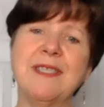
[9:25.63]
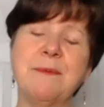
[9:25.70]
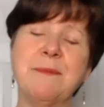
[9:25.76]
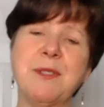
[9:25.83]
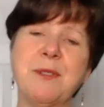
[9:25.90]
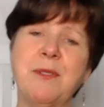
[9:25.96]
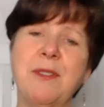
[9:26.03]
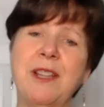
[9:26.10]
I'm
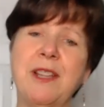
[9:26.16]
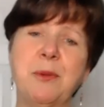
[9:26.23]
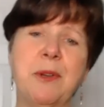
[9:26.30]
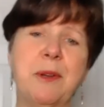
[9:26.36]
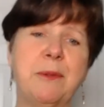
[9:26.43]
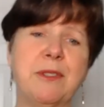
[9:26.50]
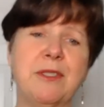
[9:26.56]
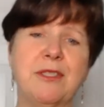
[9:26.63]
so glad you were
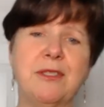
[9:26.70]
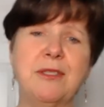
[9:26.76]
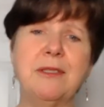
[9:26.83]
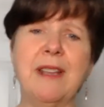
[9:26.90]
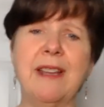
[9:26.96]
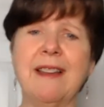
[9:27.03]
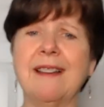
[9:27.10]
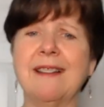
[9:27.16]
able to do
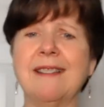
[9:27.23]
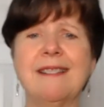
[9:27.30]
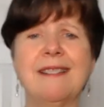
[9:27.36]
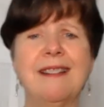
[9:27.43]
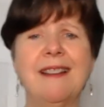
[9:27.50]
that.